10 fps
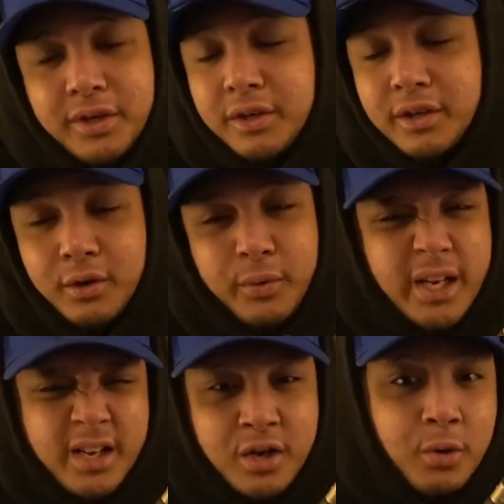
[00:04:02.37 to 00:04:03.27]
You know, we
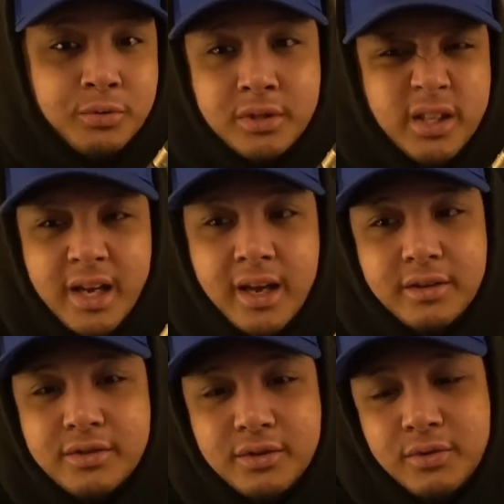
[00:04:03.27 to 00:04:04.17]
didn't know until the
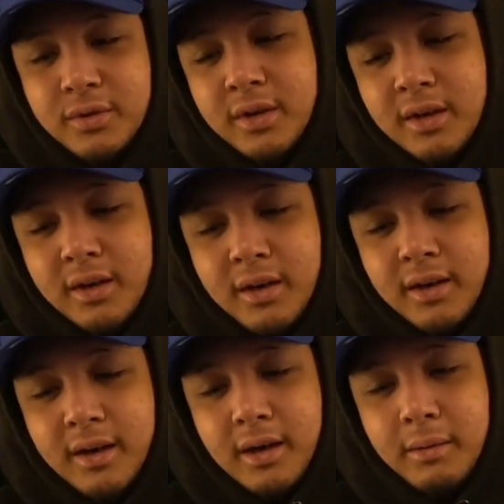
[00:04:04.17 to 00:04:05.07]
end. So
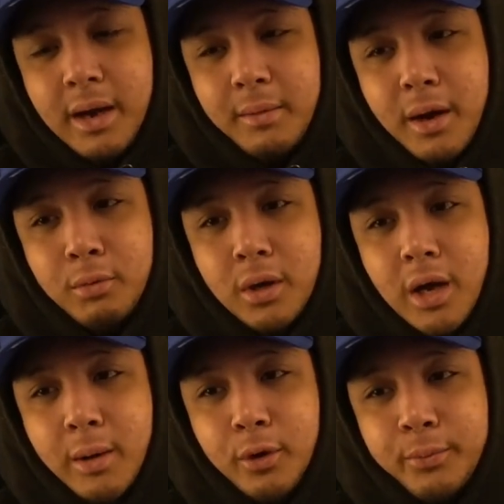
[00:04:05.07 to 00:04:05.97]
I'm
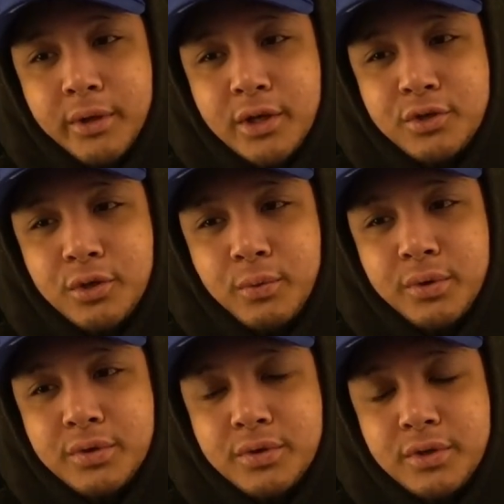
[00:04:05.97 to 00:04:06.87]
hoping they show
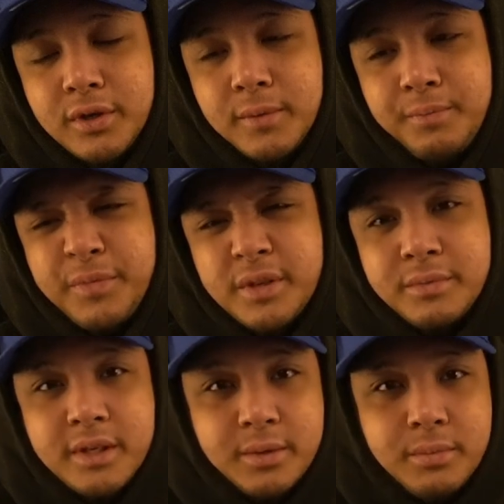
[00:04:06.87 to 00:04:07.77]
us some
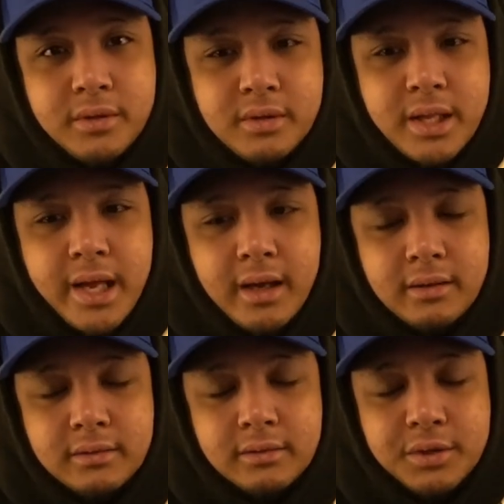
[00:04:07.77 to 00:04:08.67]
tidbits of that.
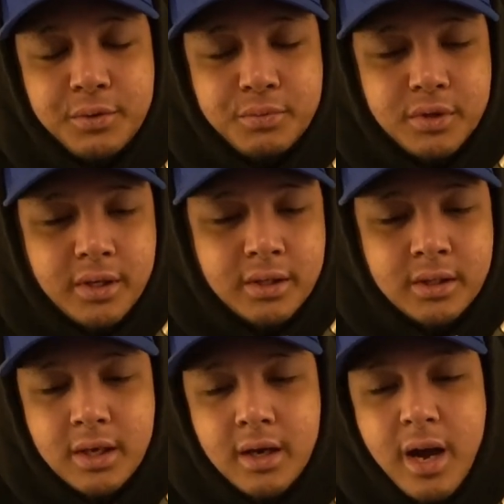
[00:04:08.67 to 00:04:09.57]
You know what I'm saying?
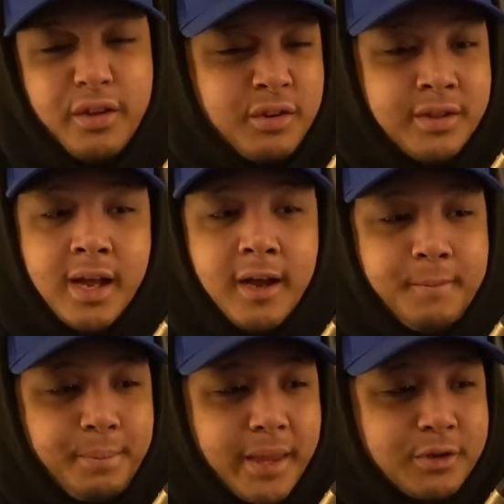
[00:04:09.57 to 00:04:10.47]
Other than that,
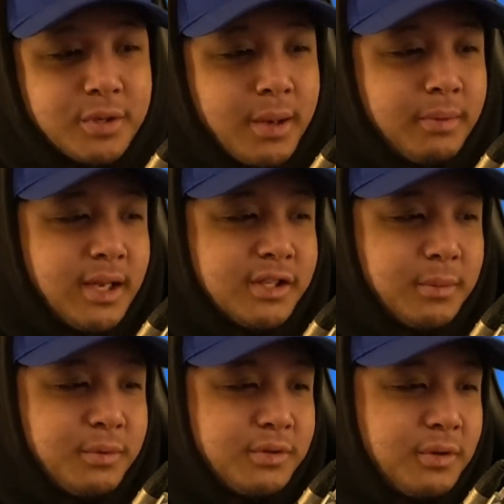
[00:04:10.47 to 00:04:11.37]
that's what happened last
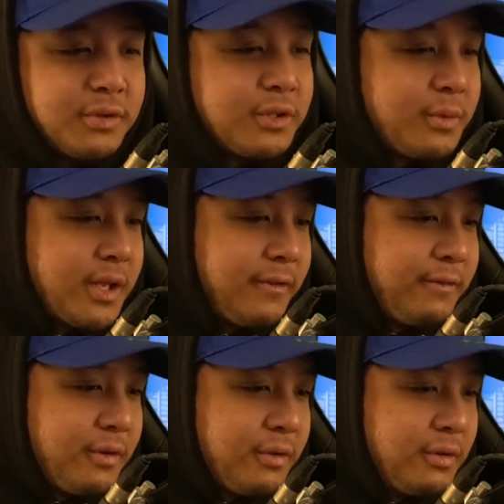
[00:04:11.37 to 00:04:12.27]
episode. So without
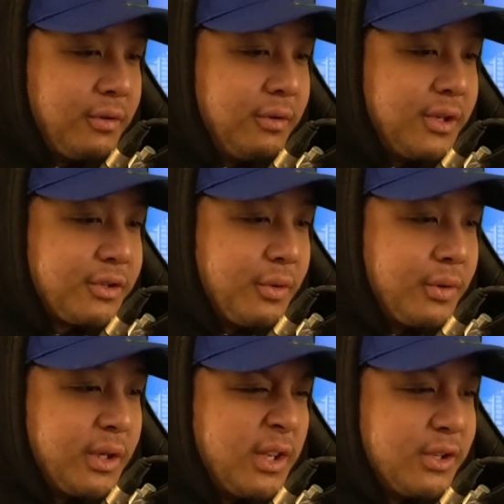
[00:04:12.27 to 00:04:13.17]
further ado, let's go
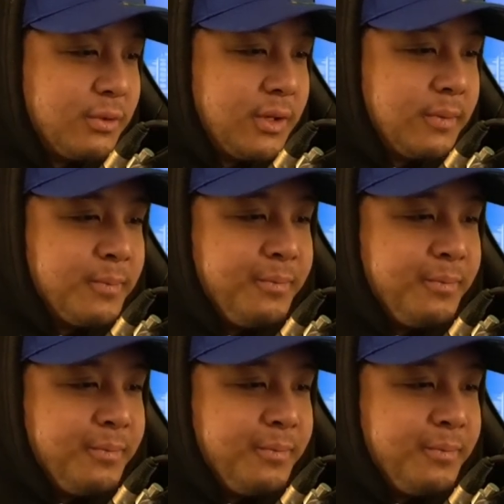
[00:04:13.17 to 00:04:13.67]
and get into it.